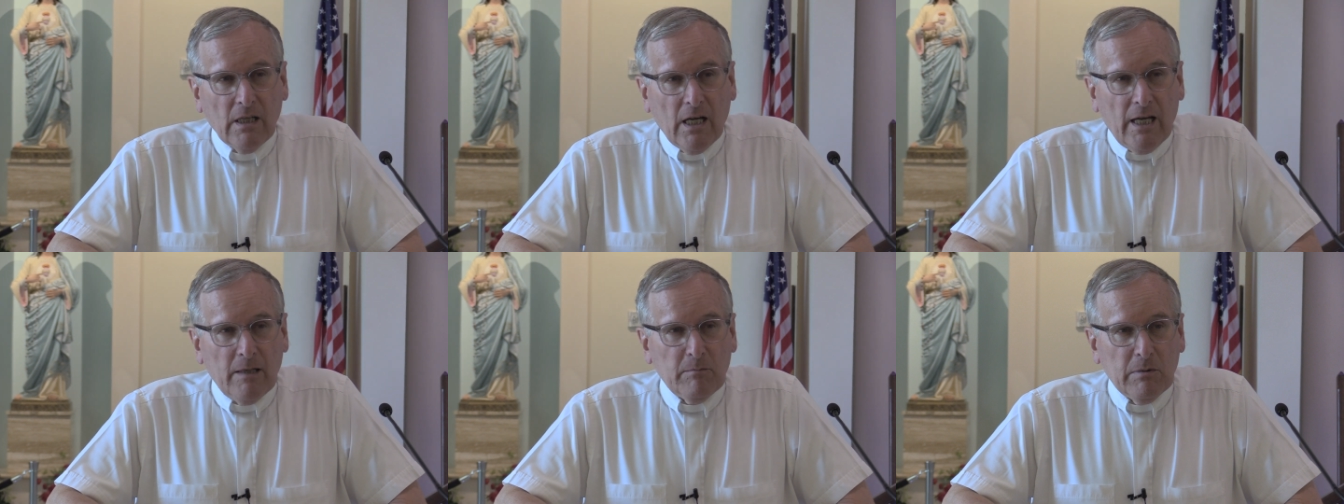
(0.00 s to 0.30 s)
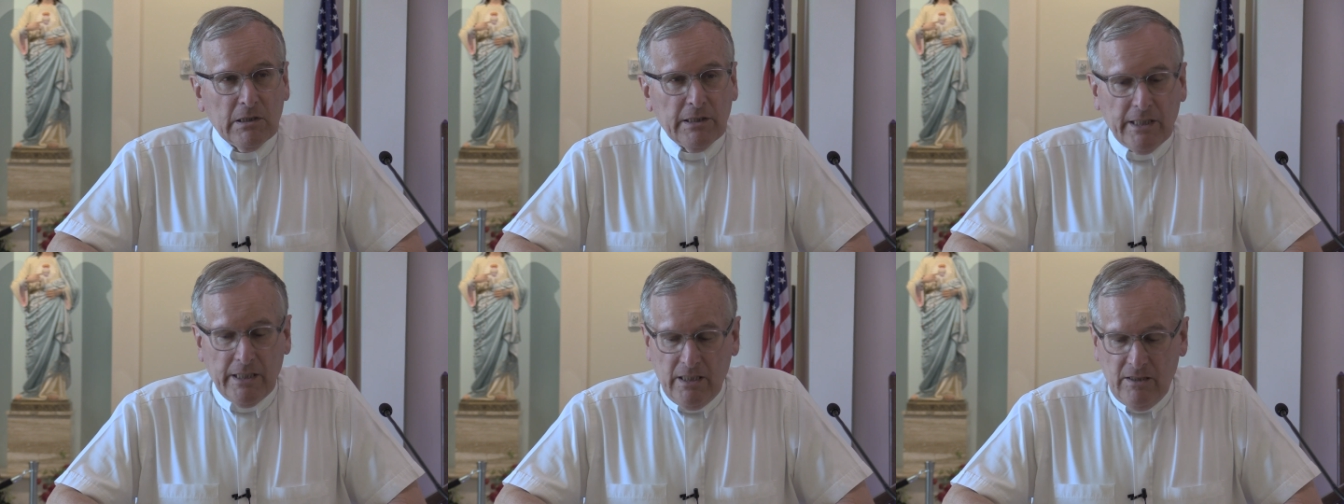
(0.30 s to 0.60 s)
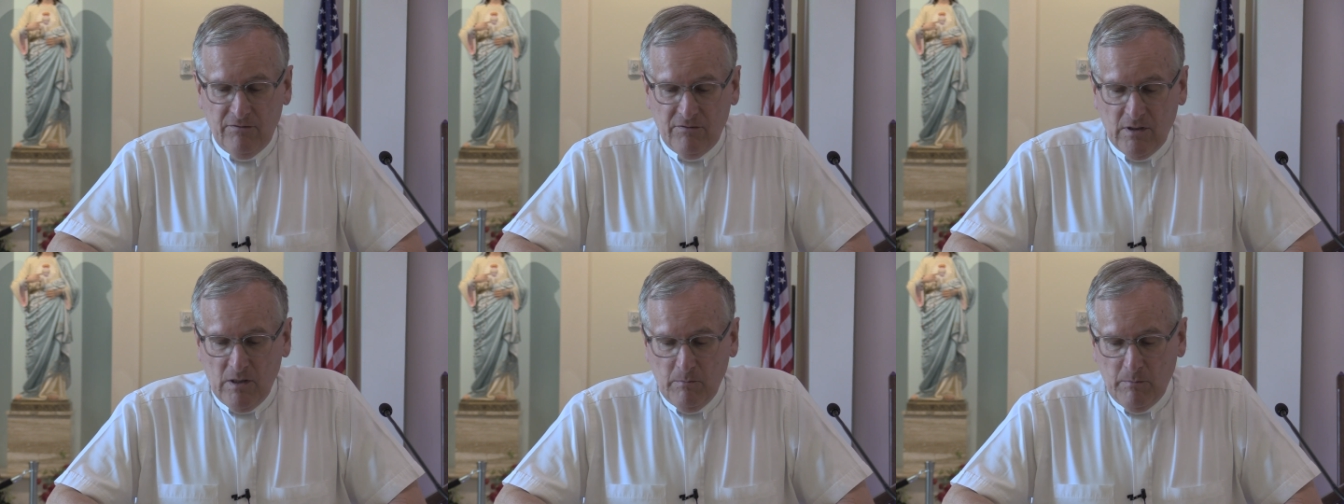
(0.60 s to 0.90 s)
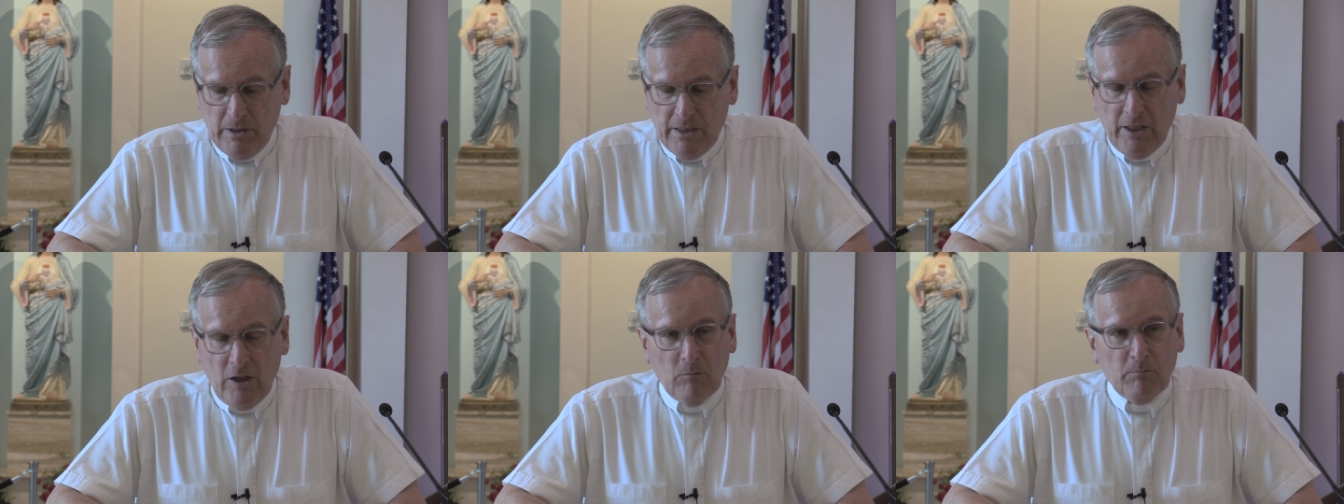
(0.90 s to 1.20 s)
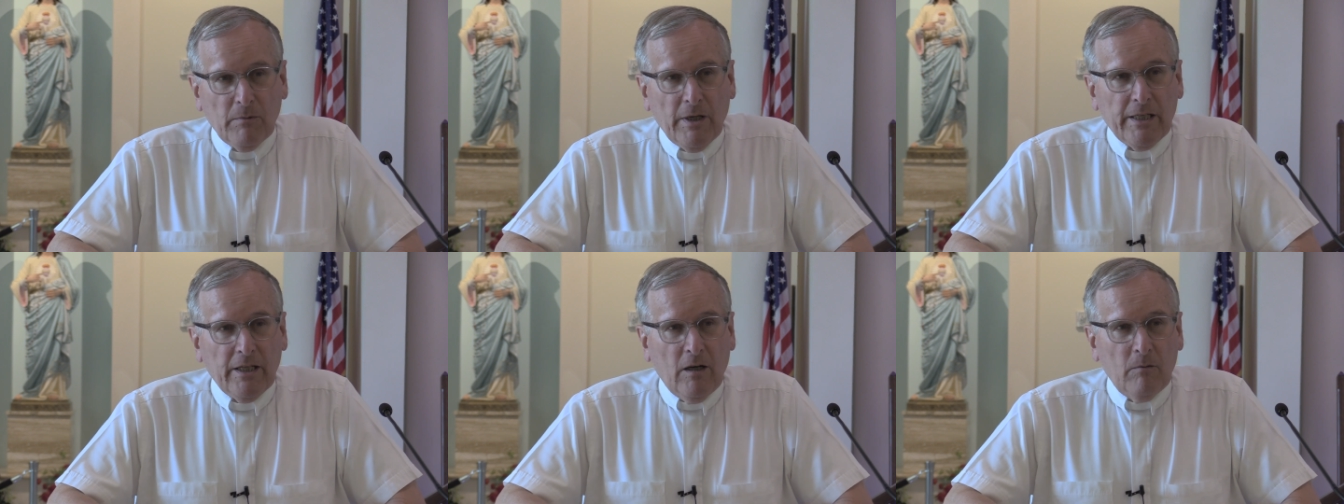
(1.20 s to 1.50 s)
I believe, but
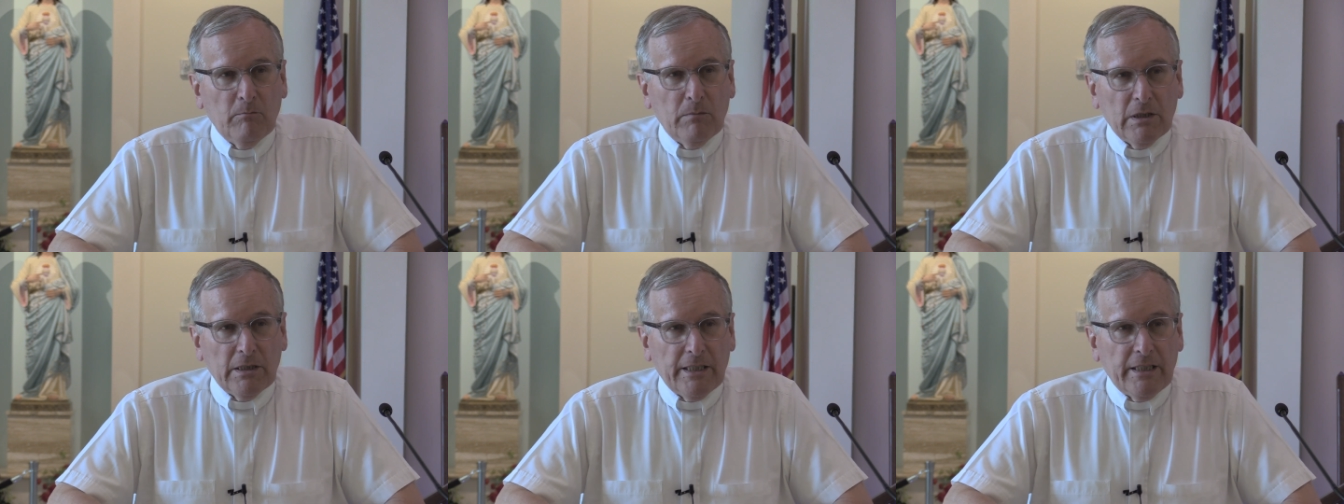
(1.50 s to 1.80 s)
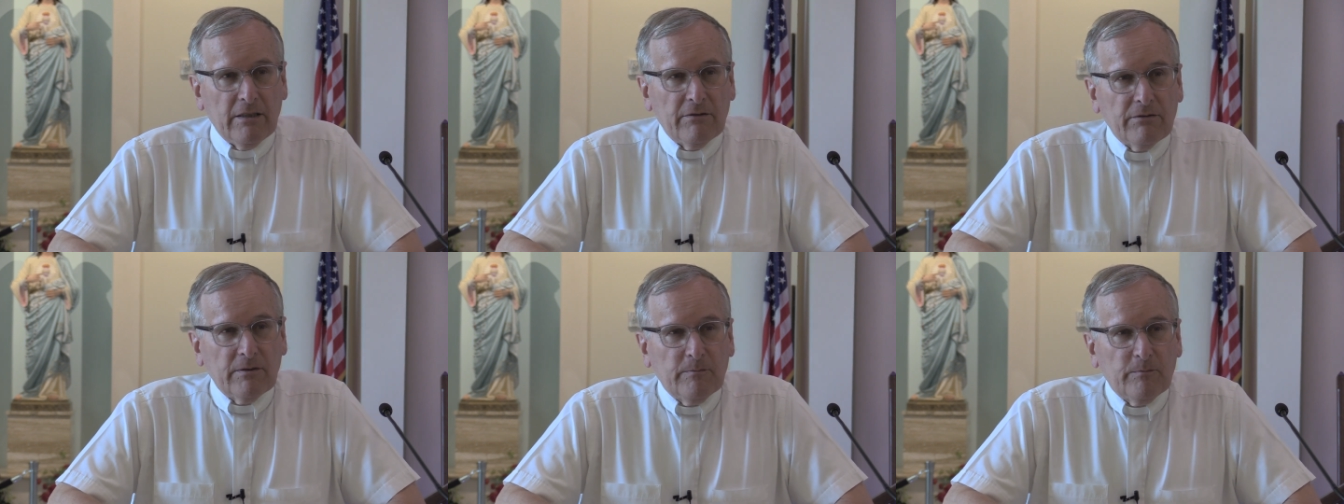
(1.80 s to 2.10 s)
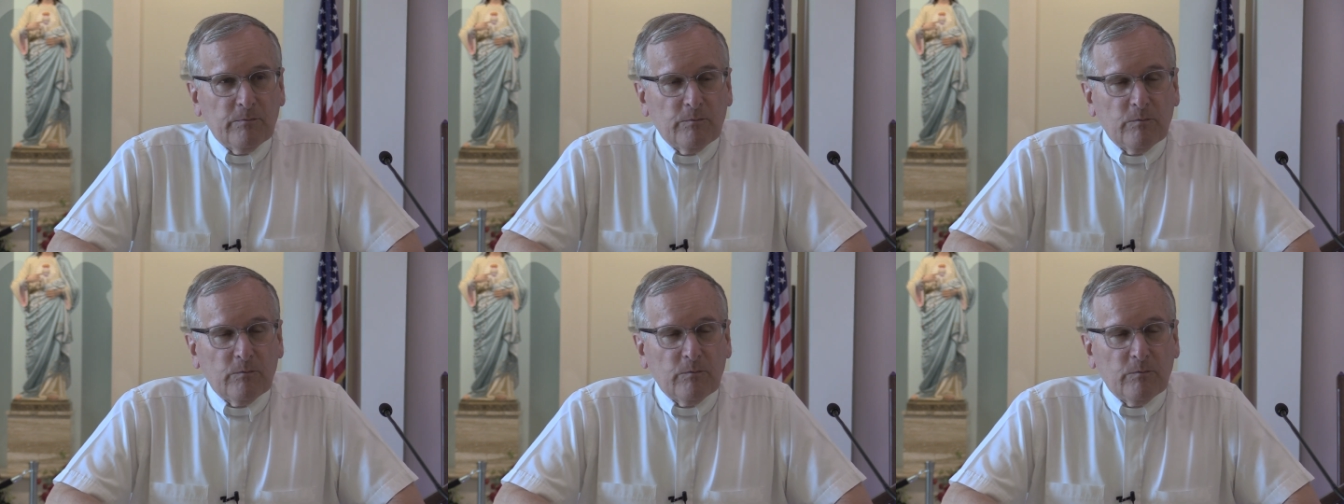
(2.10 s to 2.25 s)
help my unbelief."